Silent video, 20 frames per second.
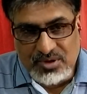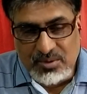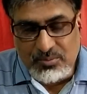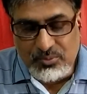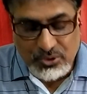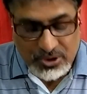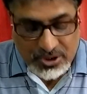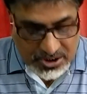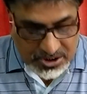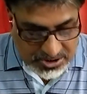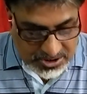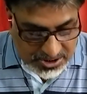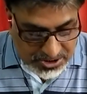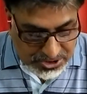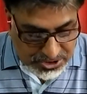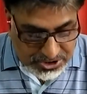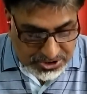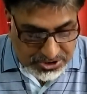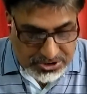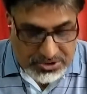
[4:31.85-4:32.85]
The poet
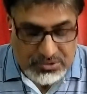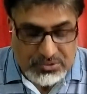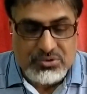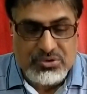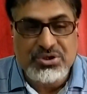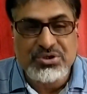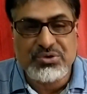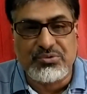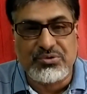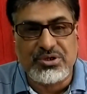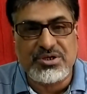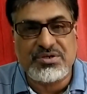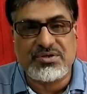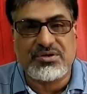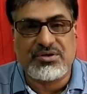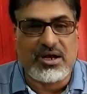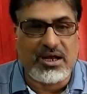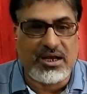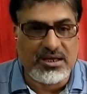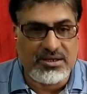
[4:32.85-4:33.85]
continues to
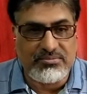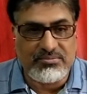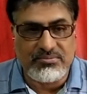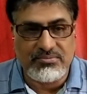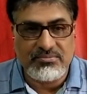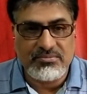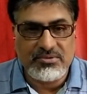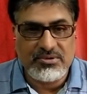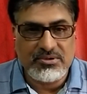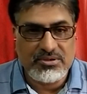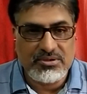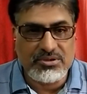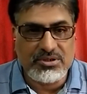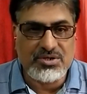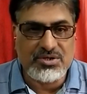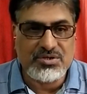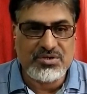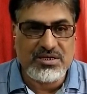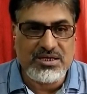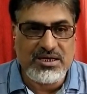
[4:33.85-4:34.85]
describe
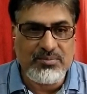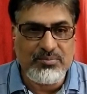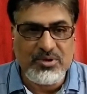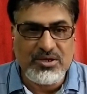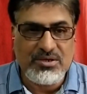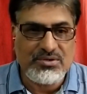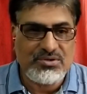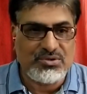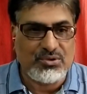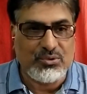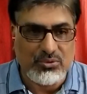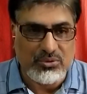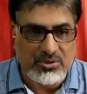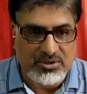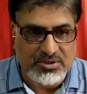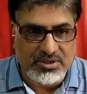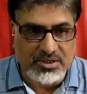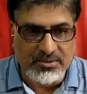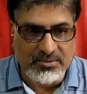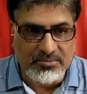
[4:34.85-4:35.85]
the sleeping
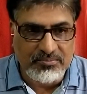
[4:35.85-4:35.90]
soldier.